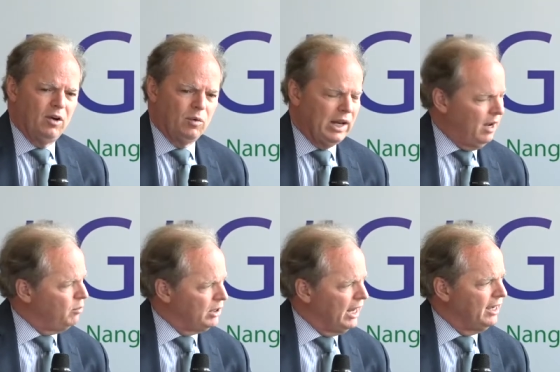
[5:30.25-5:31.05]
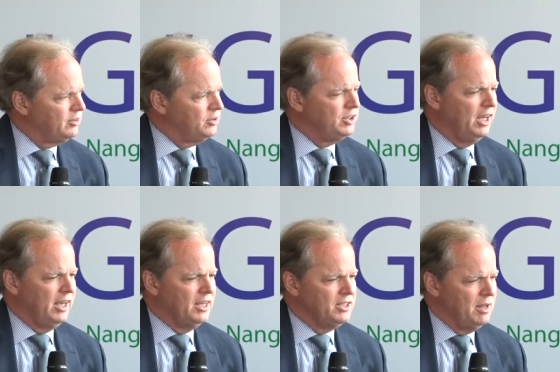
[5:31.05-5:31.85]
What I would like to see
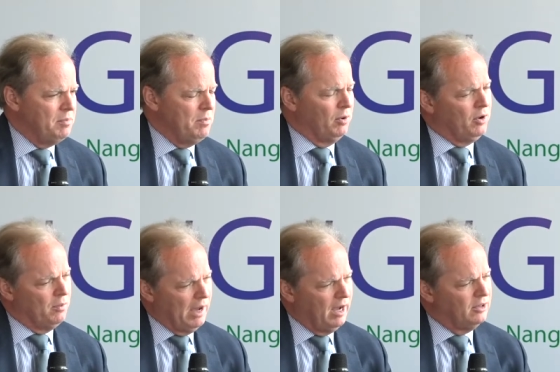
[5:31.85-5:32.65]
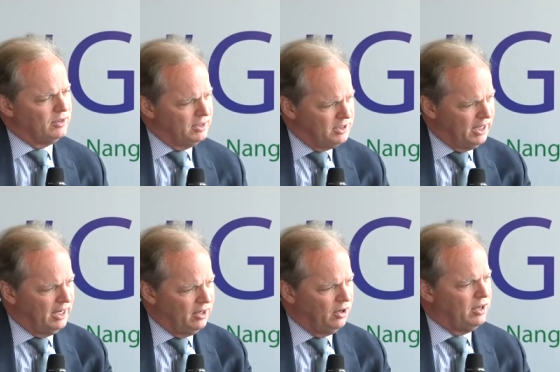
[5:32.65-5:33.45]
is that people come out and
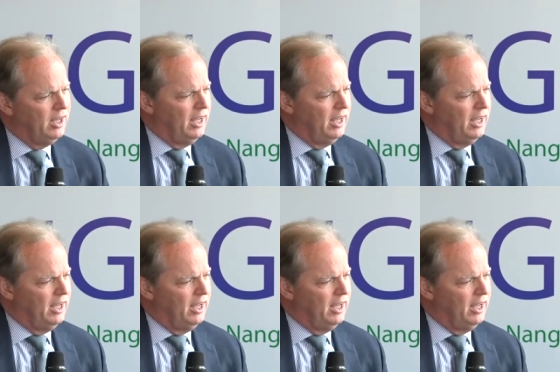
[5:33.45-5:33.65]
say, look,